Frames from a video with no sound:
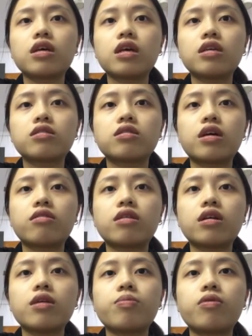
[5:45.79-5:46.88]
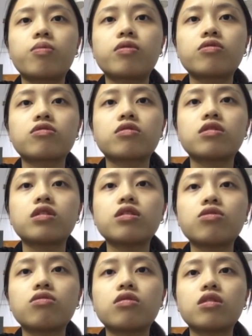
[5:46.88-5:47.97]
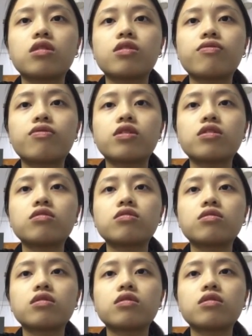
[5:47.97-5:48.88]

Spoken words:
is directly proportional to the difference